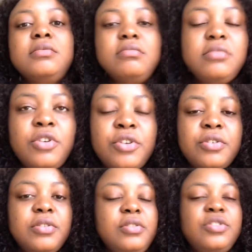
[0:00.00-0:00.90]
or
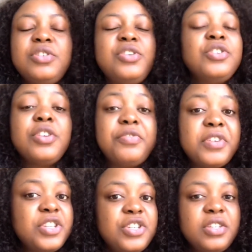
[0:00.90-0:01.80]
not
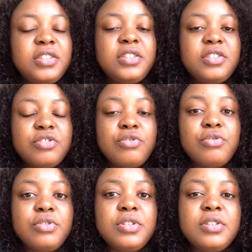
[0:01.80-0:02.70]
official, just
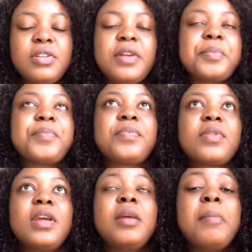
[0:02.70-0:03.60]
goggles
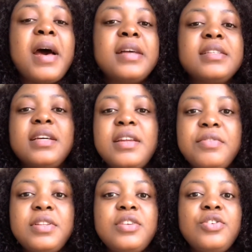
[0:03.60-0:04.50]
and a mask and
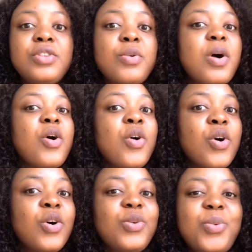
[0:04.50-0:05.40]
everything. You know, they were
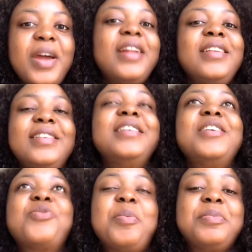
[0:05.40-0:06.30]
all well
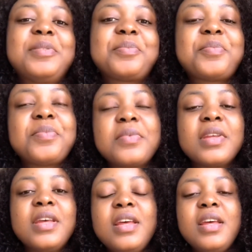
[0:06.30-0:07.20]
equipped.
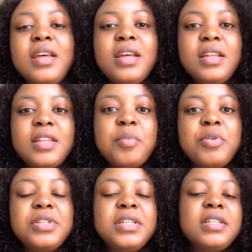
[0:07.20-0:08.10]
They
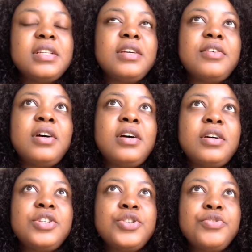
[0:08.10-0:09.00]
brought in
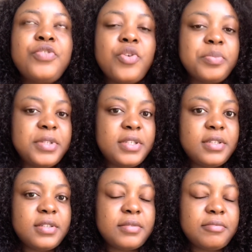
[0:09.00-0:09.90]
2
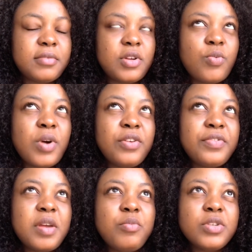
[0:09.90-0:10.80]
forms. One of
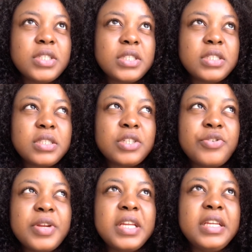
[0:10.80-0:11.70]
them was
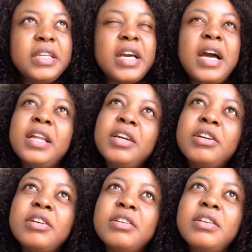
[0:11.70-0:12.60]
green in color
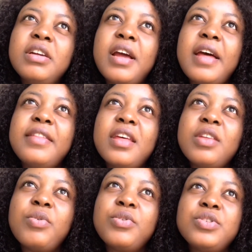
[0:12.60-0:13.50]
and the other
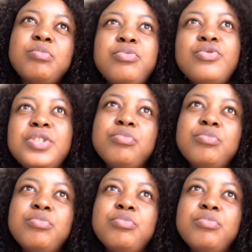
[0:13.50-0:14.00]
one was bluish.